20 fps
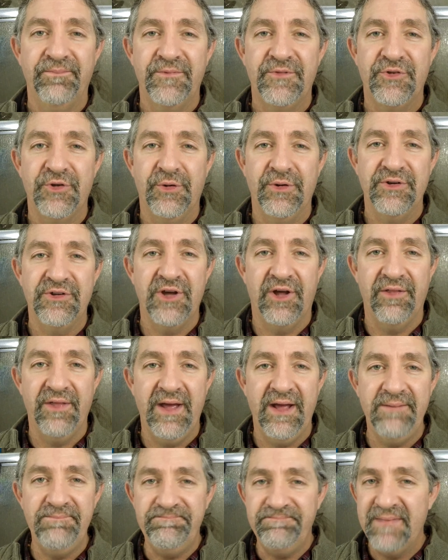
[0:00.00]
So until
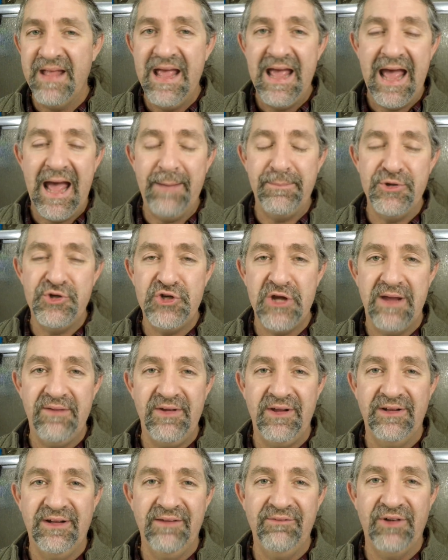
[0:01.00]
then, happy
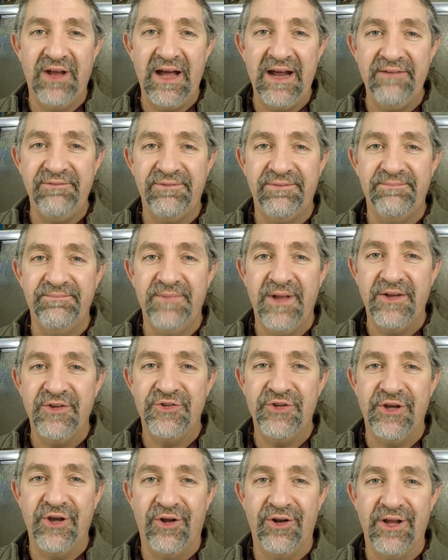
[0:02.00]
shaving, live life.
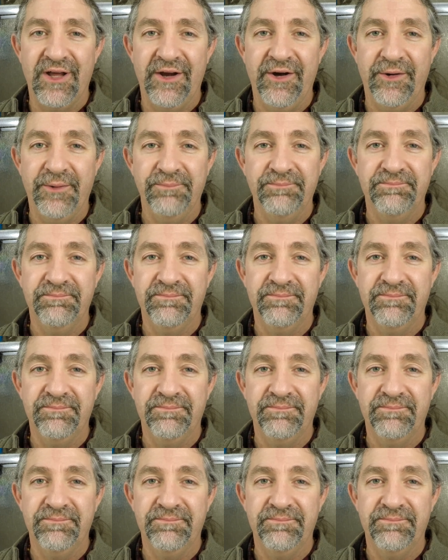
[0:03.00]
See y'all later.